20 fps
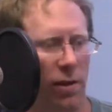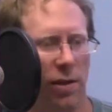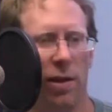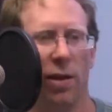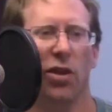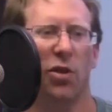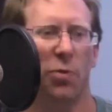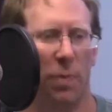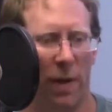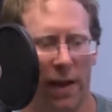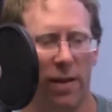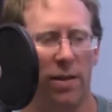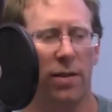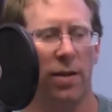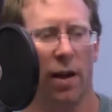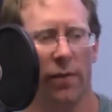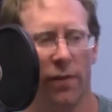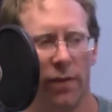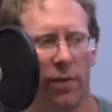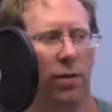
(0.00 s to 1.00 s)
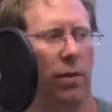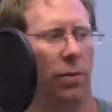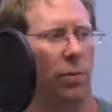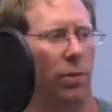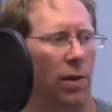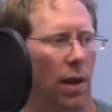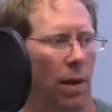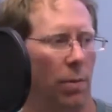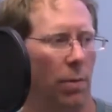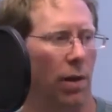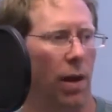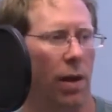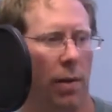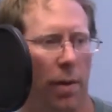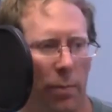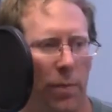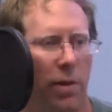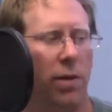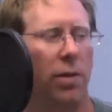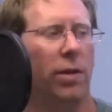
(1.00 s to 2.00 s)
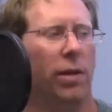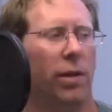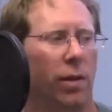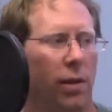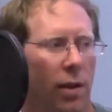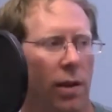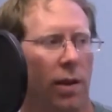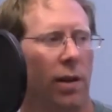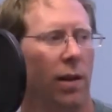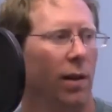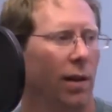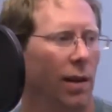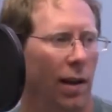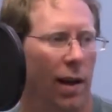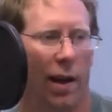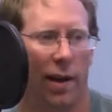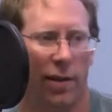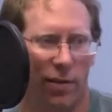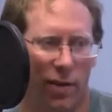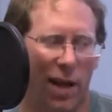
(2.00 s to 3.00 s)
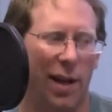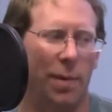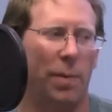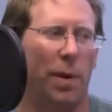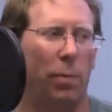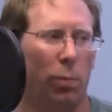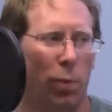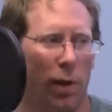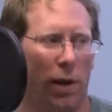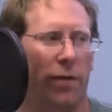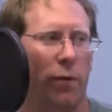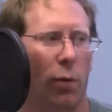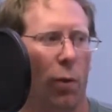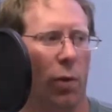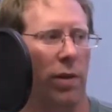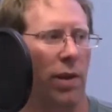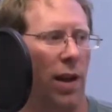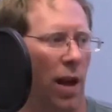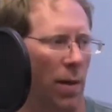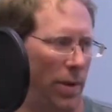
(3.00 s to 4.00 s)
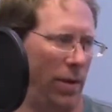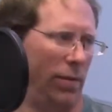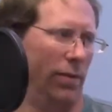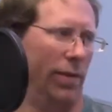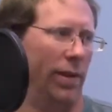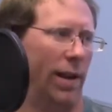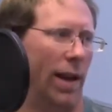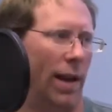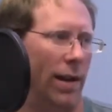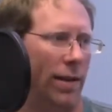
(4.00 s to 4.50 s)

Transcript: Clarksdale's based off a tube screamer, and I try to be pretty forthcoming with